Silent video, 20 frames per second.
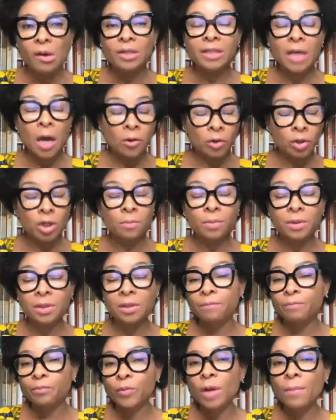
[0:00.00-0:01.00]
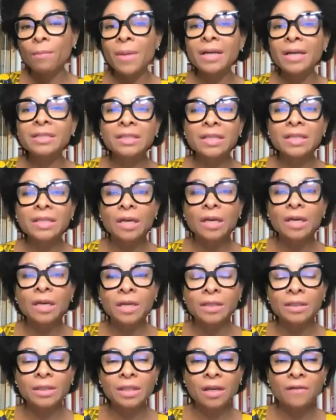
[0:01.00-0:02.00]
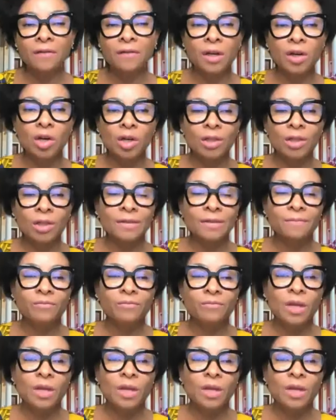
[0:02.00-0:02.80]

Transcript: townships must take place in Afrikaans.